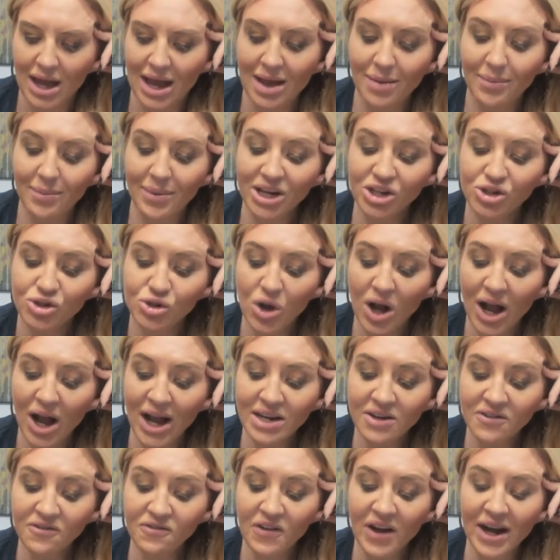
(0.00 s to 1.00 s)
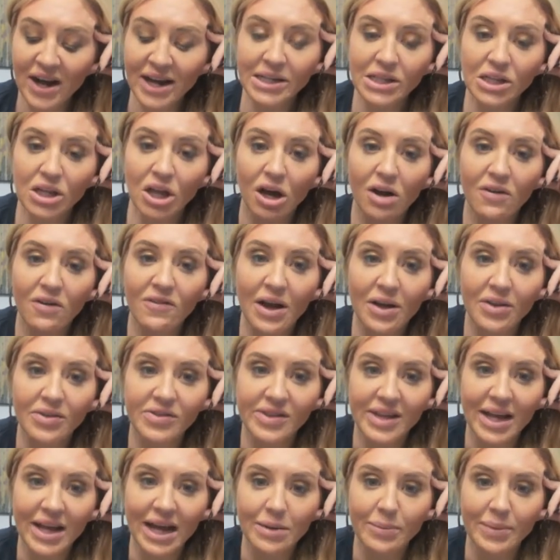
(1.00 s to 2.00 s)
Am I trying to find love
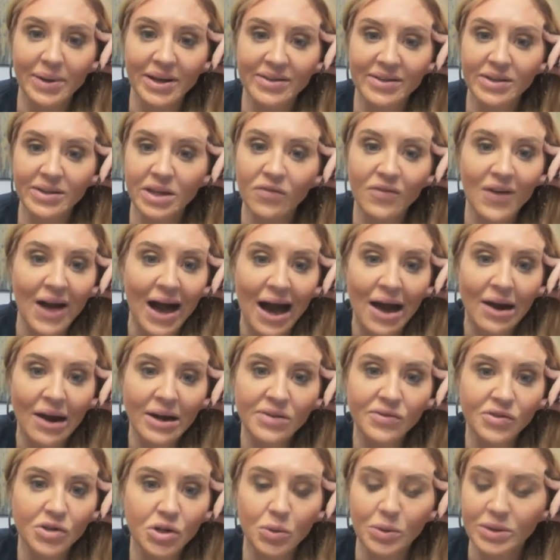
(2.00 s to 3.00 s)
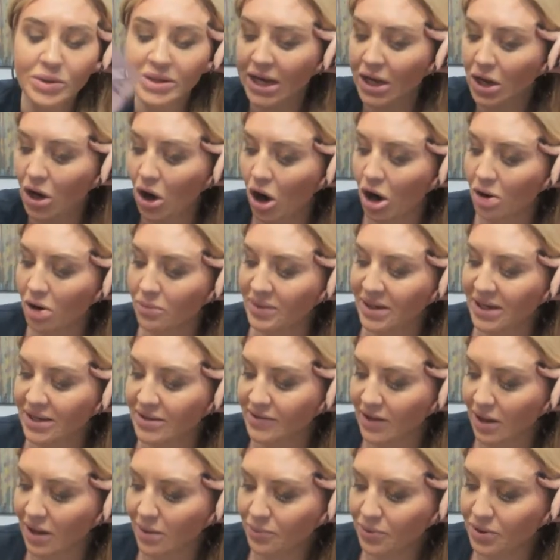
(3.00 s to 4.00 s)
outside of myself? I don't even know what that card
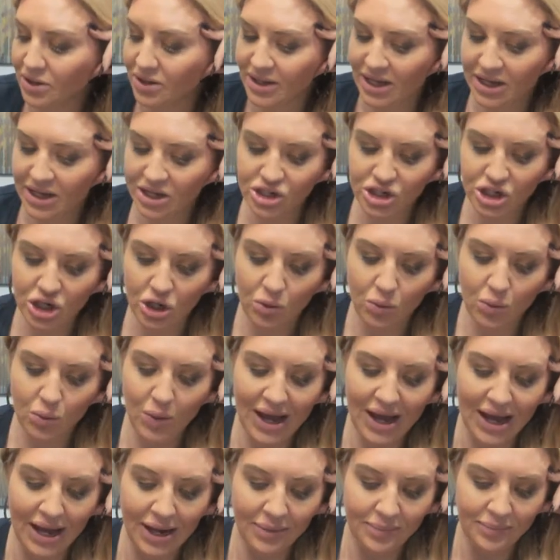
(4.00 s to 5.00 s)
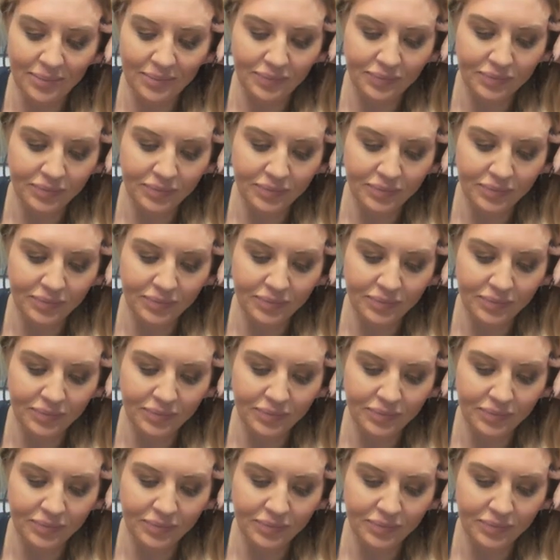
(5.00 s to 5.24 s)
means. I'm putting that shit away.